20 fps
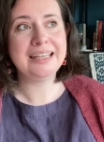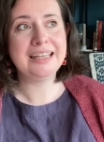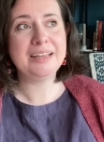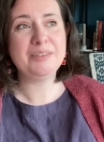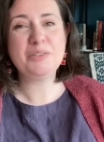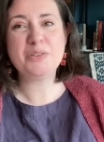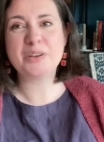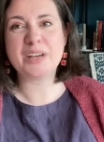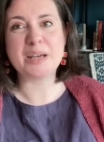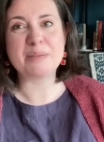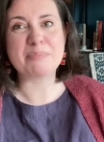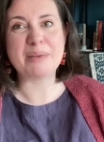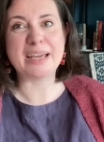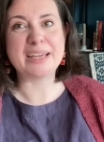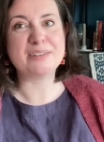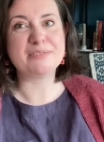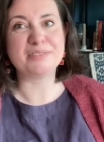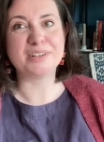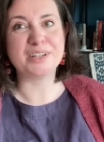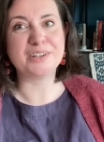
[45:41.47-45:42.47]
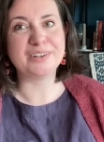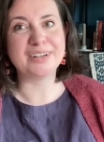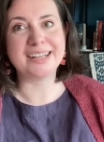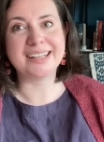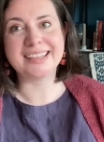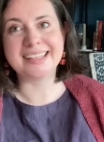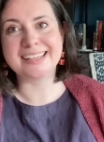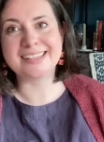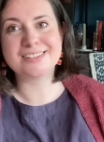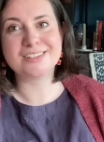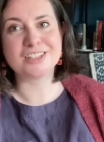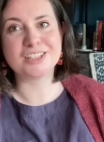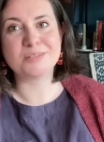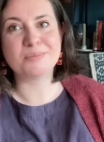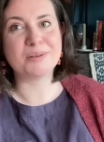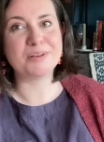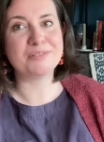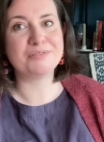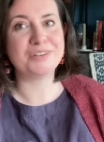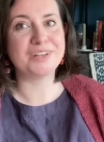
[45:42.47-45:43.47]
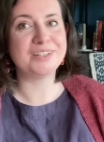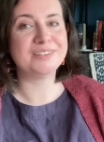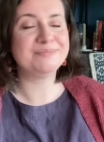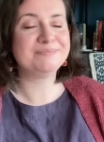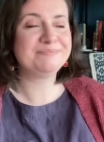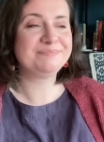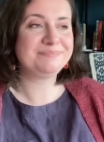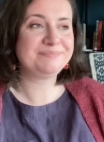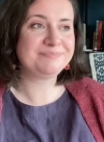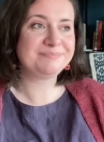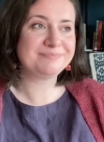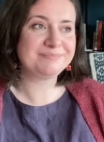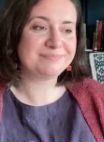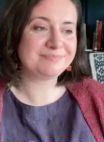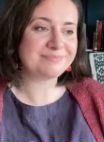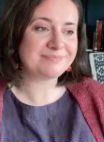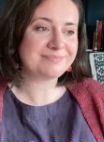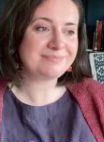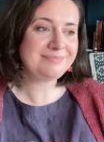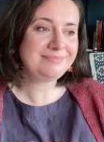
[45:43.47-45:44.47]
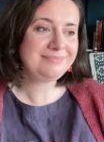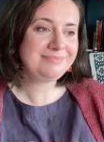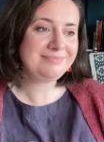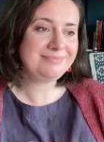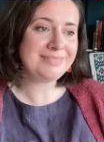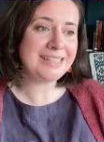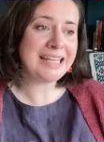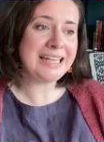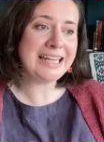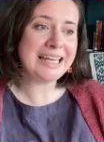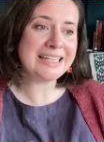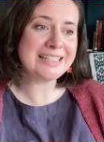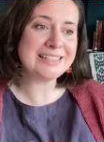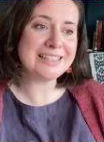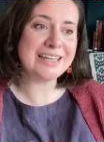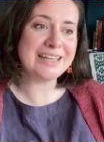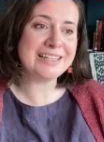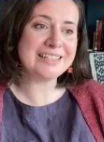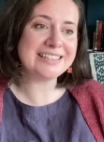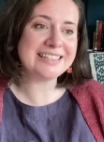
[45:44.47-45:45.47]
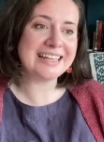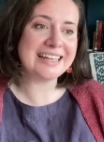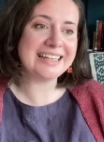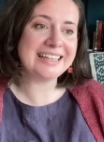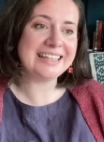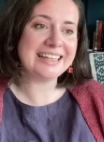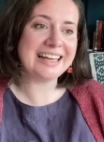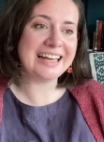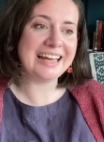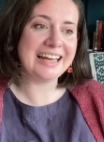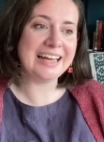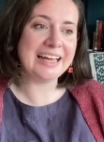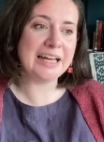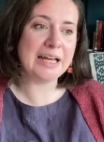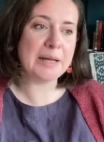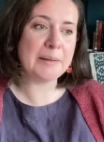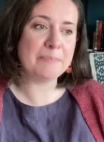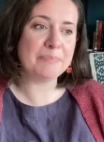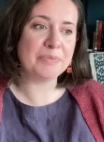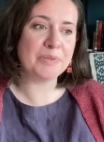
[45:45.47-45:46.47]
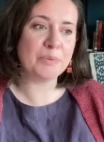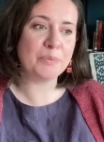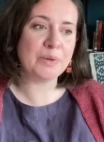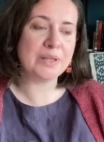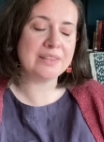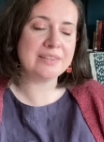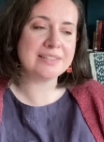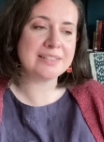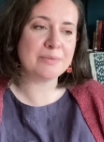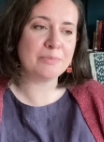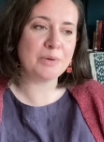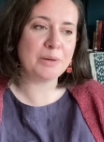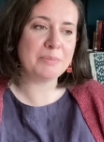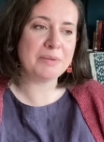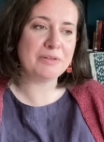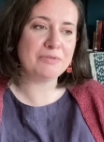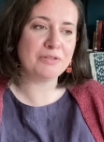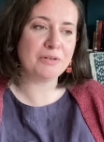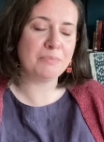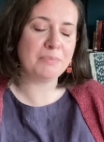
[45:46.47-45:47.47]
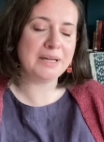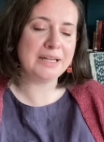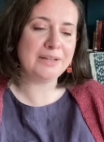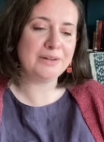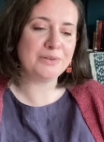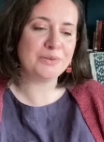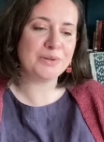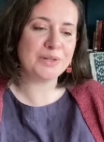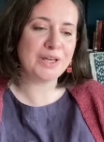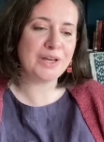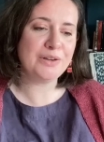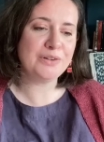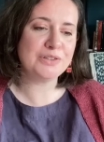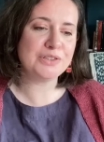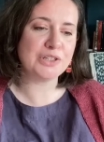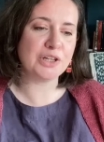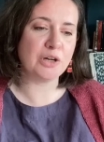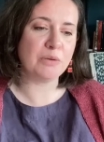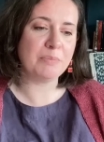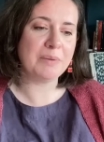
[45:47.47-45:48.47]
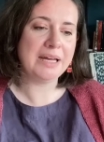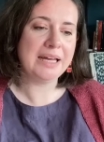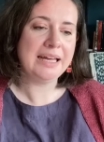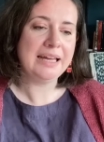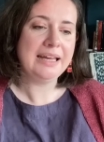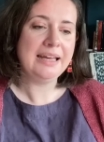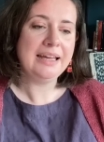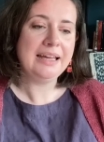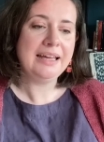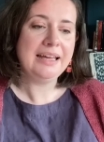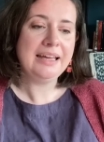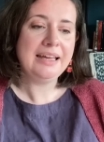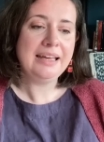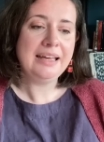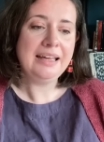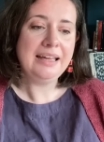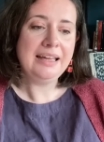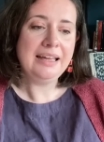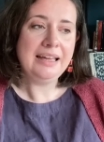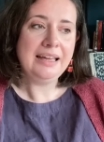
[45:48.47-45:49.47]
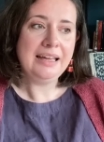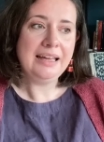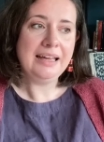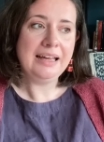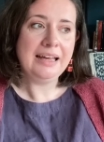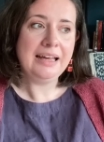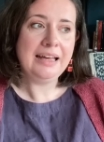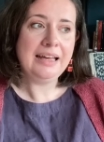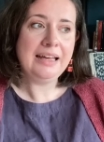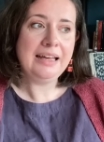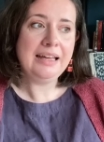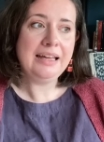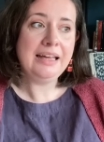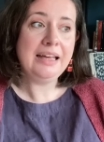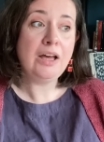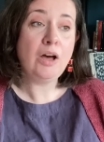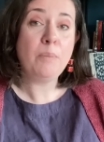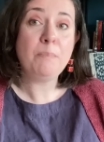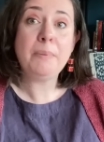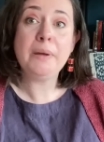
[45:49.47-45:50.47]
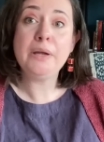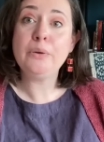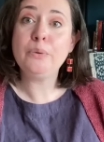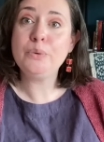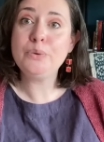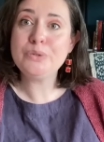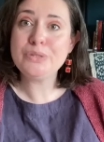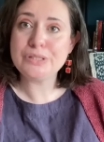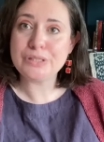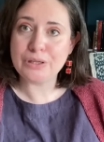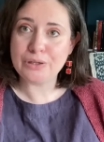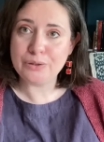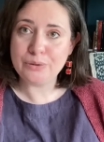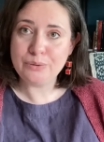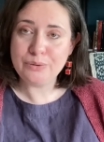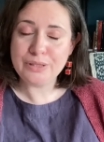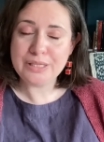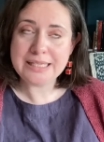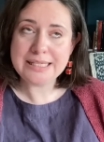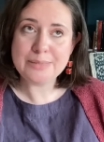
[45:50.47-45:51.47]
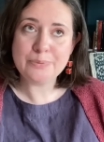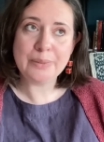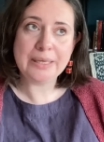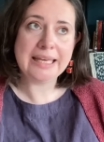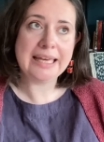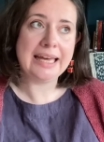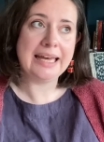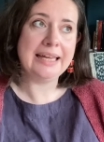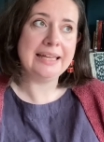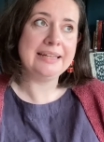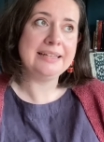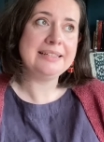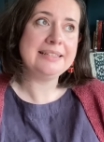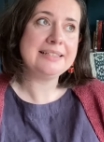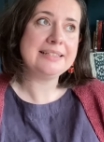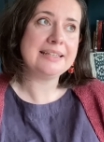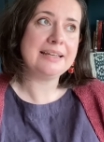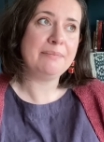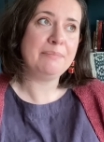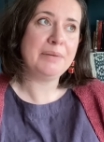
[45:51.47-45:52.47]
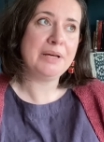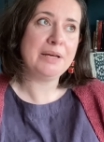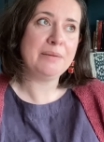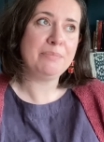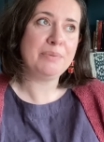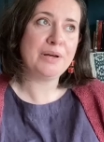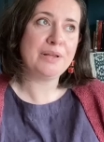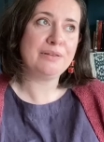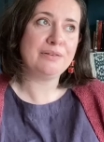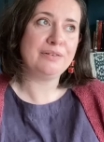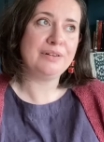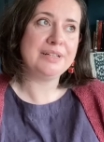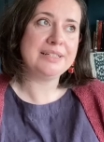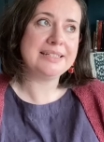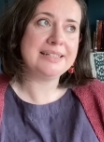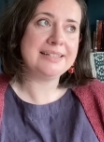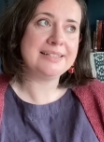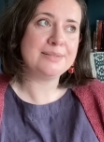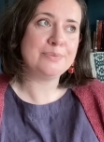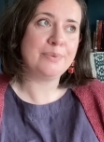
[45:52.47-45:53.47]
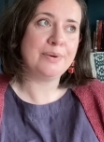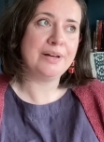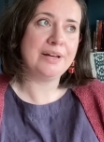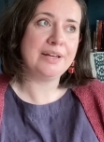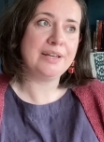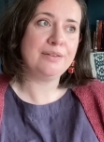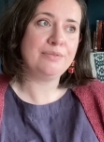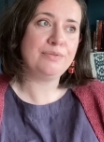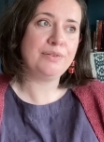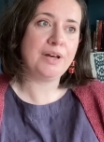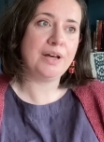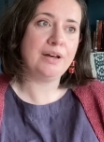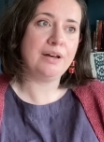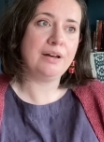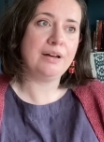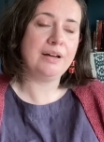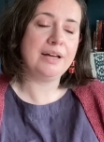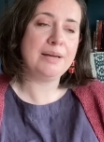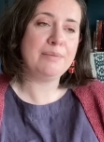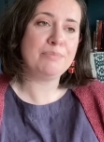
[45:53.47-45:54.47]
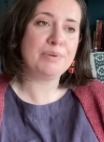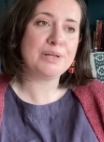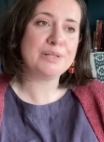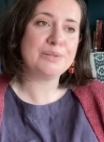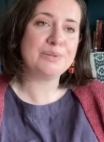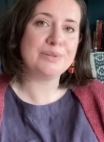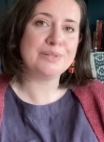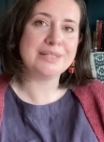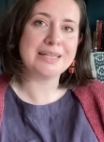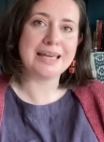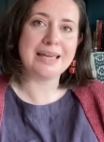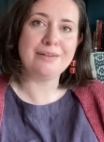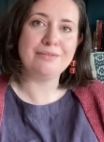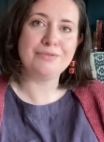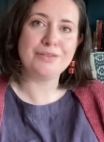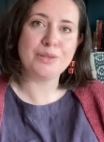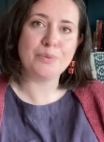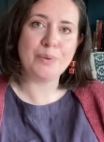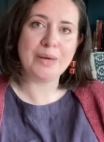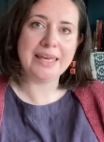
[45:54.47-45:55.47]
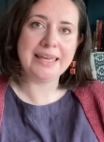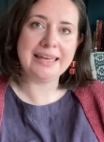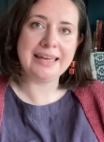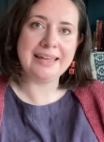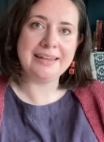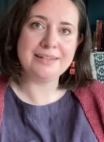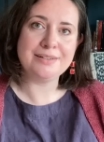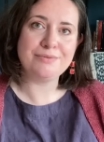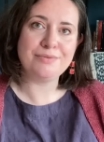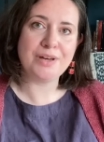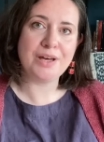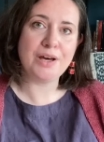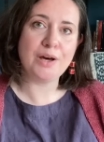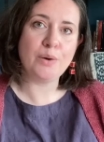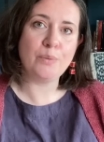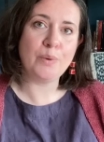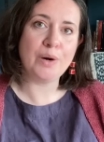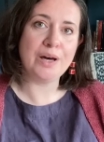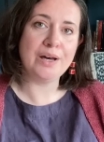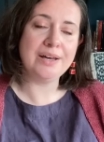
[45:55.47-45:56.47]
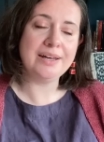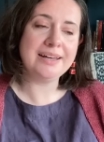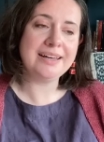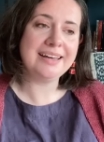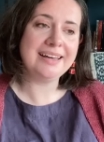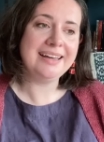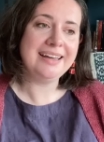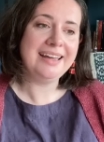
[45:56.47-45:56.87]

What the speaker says: Not getting paid for it or anything, it's just a bit of fun. Next Thursday, with some women from my local yarn shop. But also this weekend, my brother and his wife are in Brussels again for the weekend for her work.